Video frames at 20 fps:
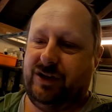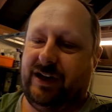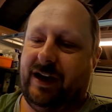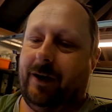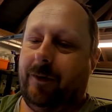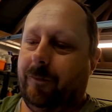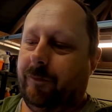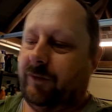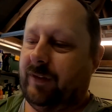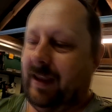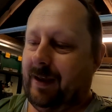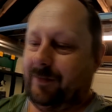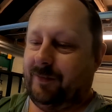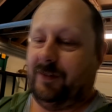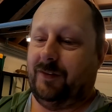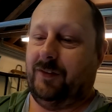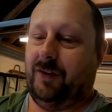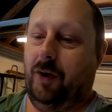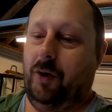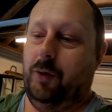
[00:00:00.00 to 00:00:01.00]
shelves down
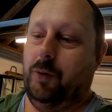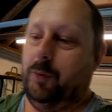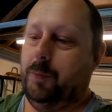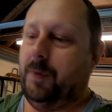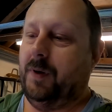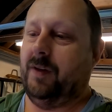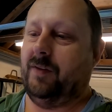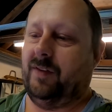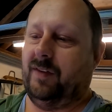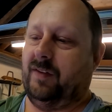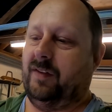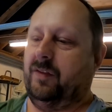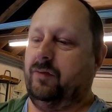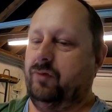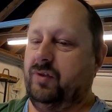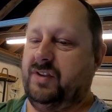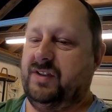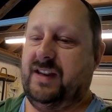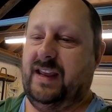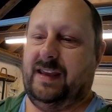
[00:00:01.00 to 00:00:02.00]
to 2, because this is
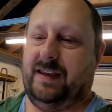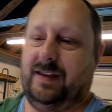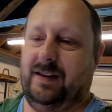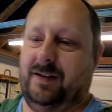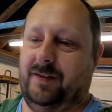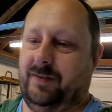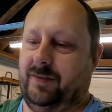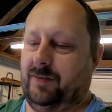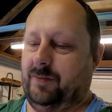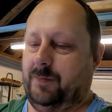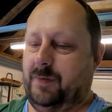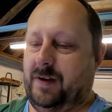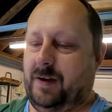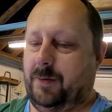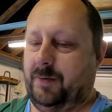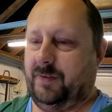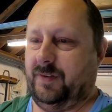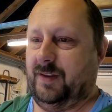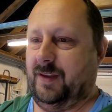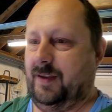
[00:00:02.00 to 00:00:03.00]
ridiculous as
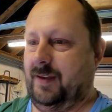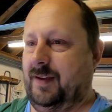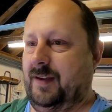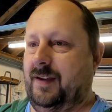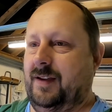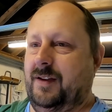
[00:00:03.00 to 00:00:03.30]
well, isn't it?